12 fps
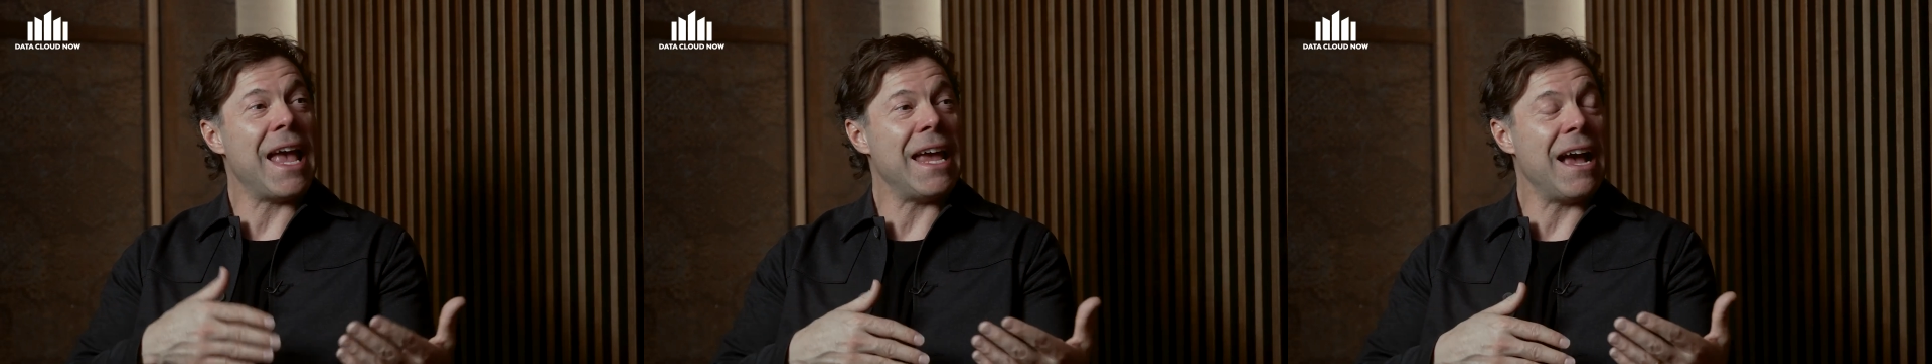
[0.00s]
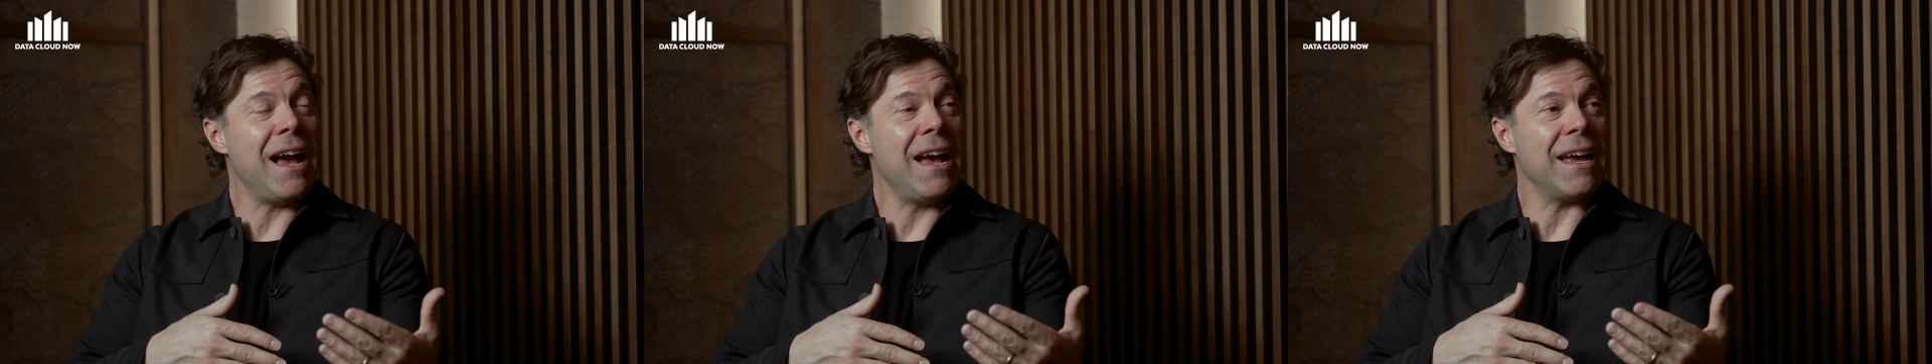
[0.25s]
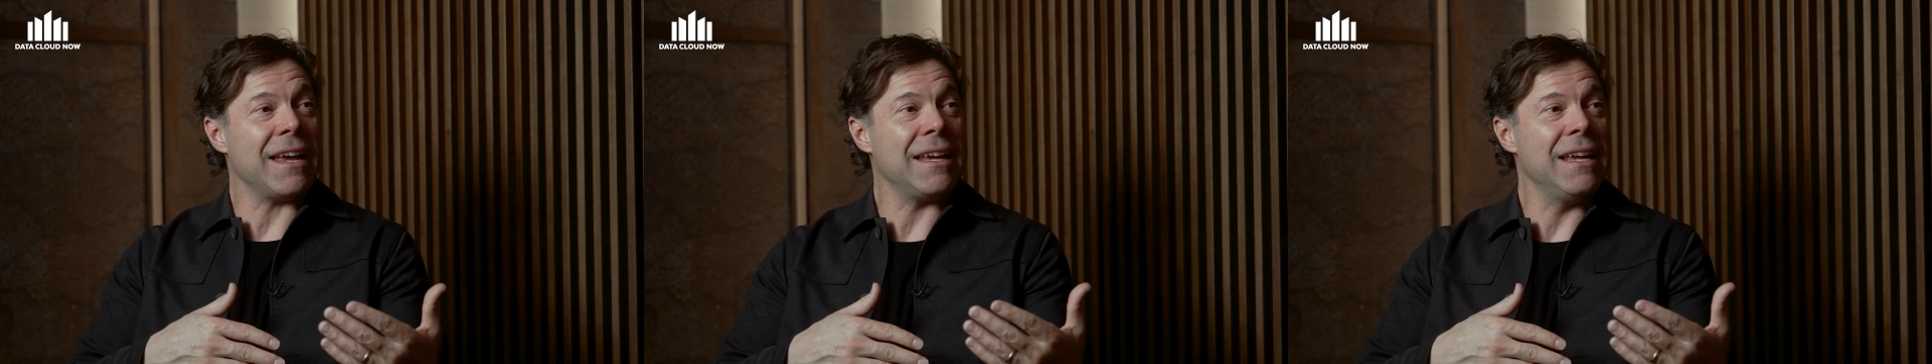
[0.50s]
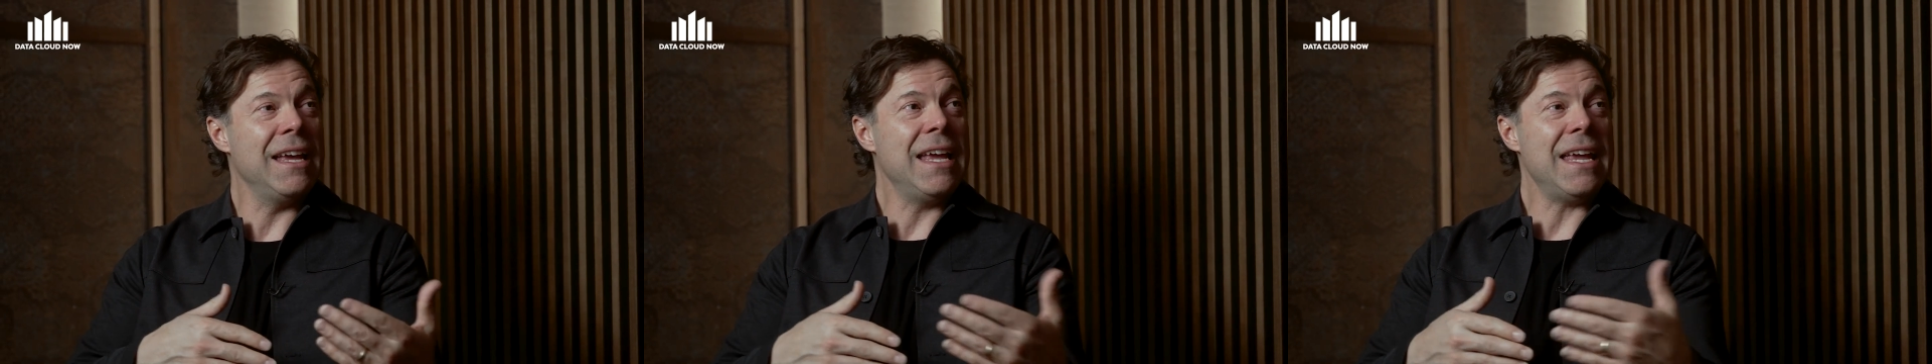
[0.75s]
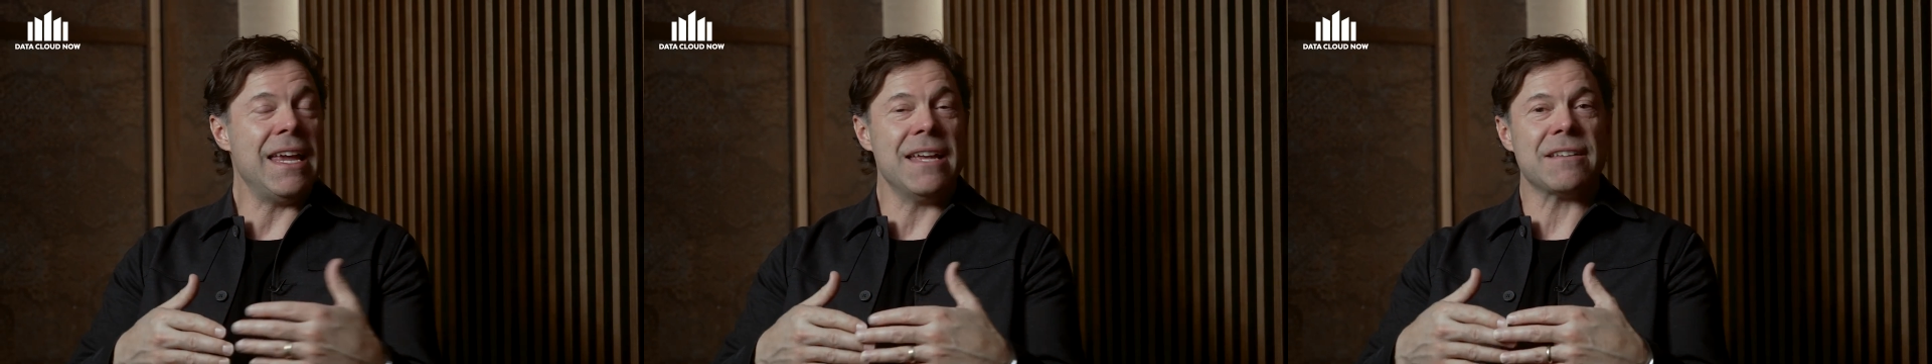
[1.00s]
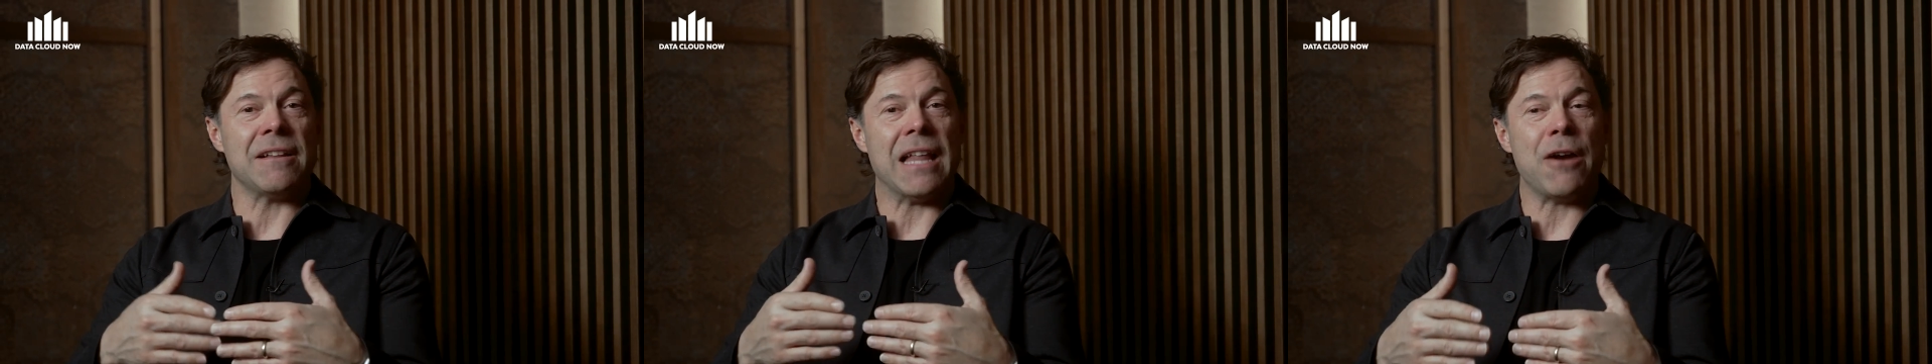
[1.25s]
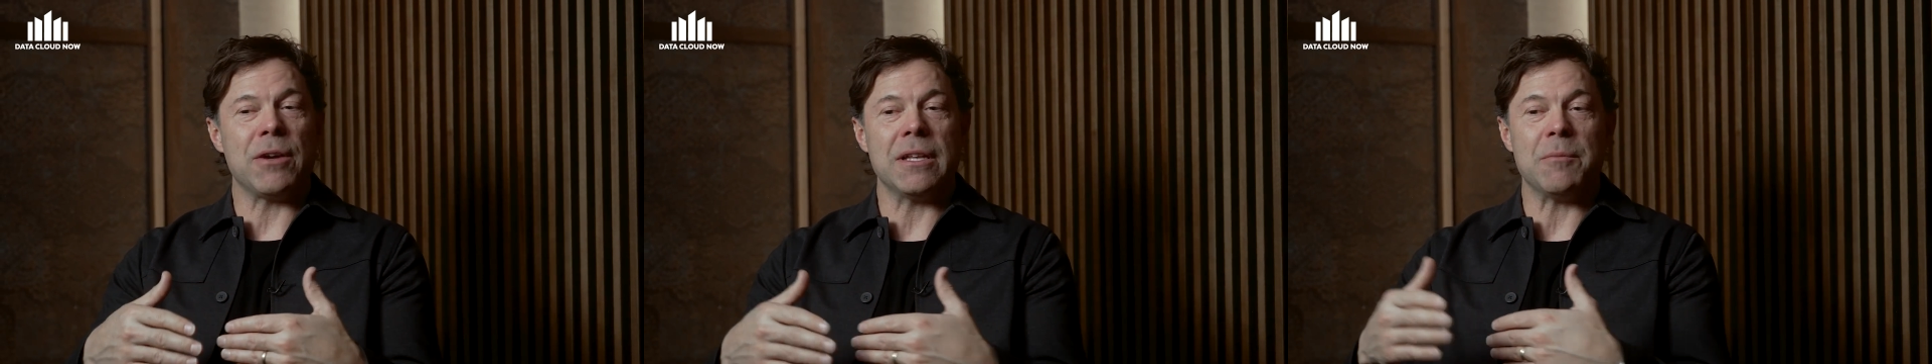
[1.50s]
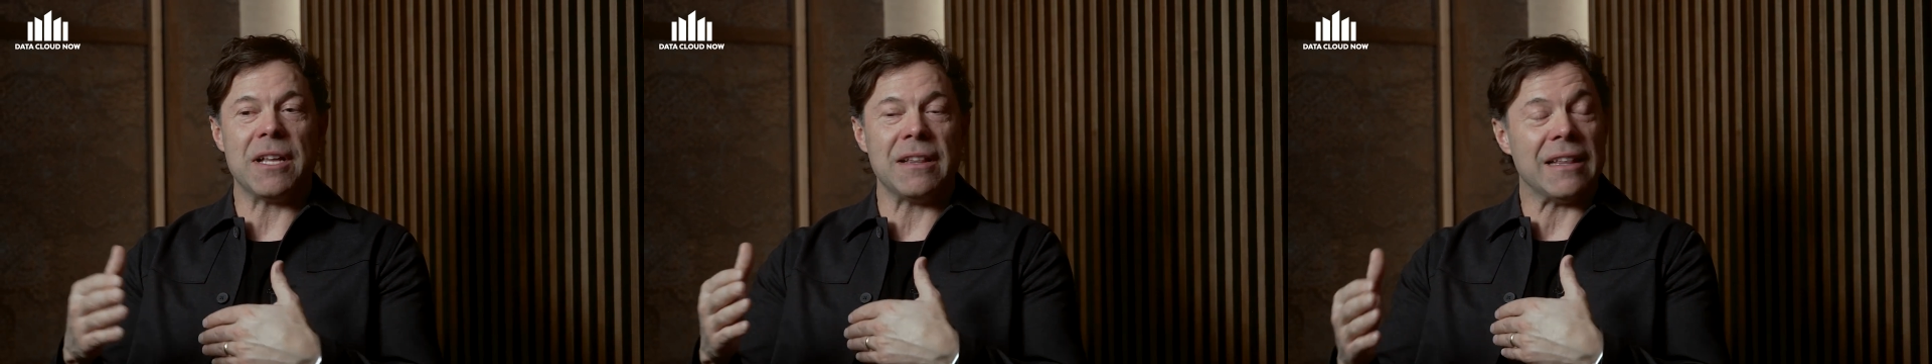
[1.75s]
AI is allowing
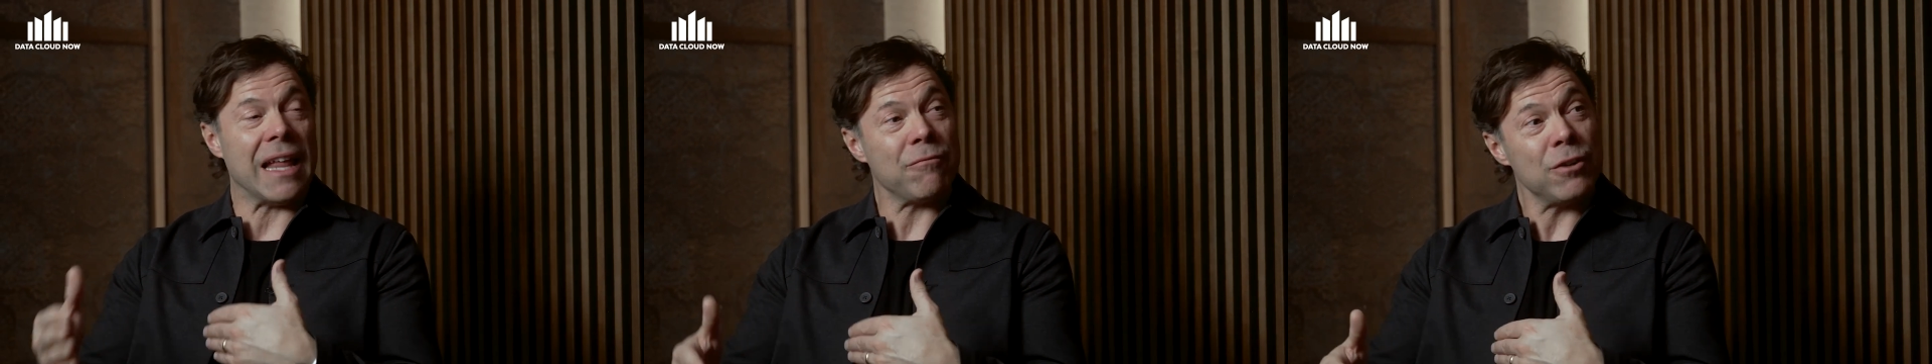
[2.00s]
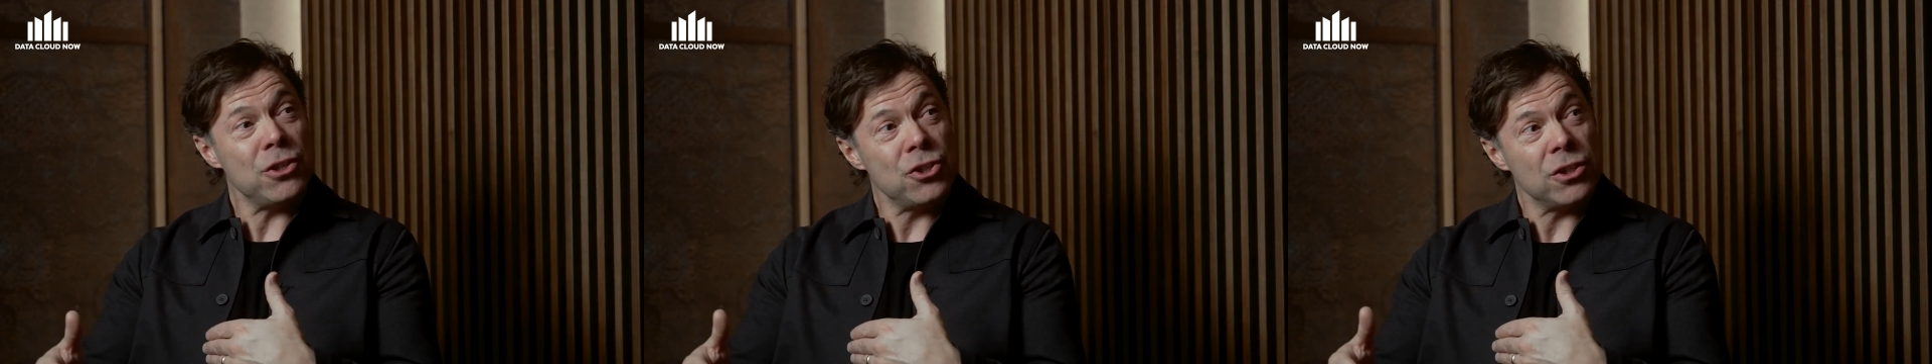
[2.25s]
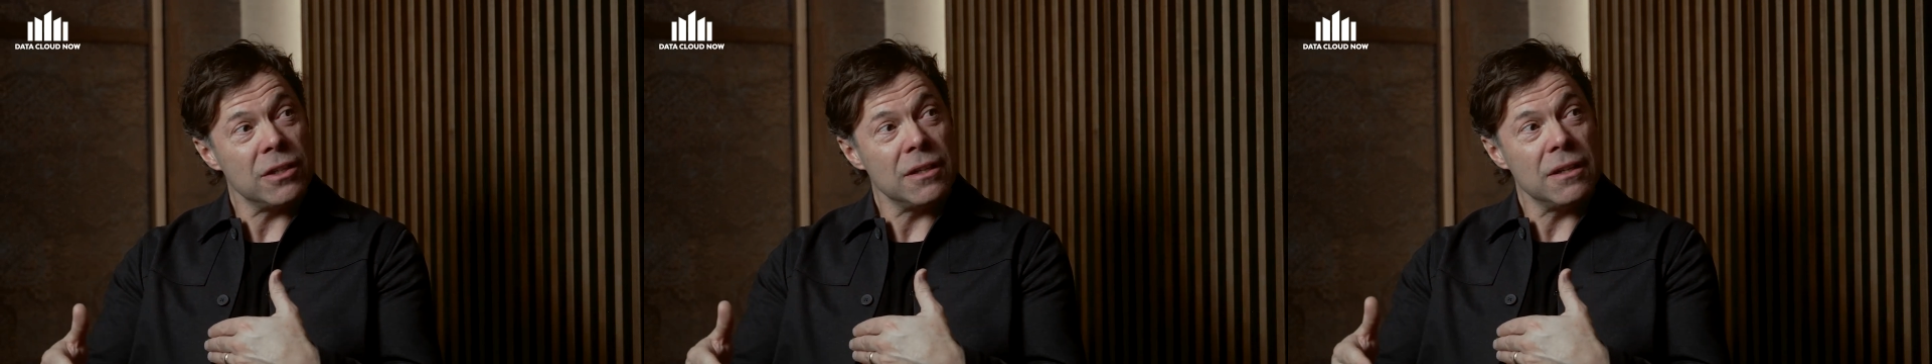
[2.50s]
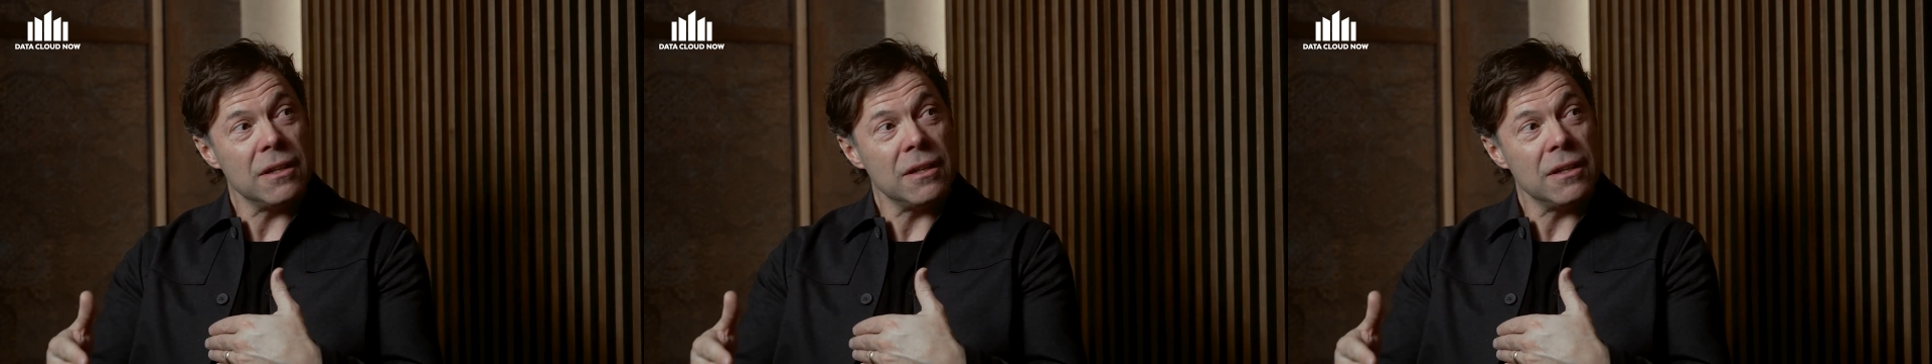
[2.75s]
them to leverage